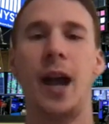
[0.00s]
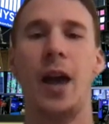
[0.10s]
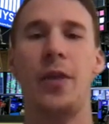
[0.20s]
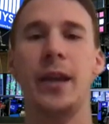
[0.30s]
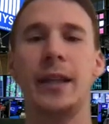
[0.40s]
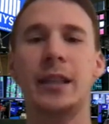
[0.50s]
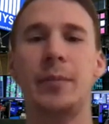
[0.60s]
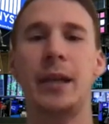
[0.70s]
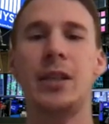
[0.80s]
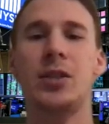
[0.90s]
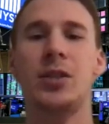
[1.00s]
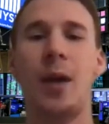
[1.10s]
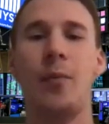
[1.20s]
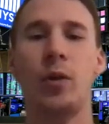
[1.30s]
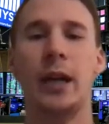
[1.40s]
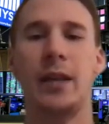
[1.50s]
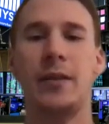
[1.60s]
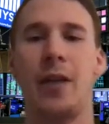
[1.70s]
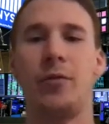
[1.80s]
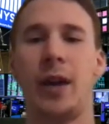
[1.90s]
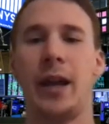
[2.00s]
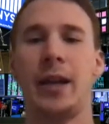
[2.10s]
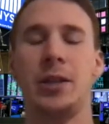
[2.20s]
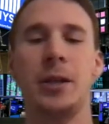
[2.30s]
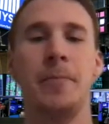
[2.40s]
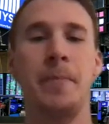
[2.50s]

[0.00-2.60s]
I think it's going to be somewhere in that range.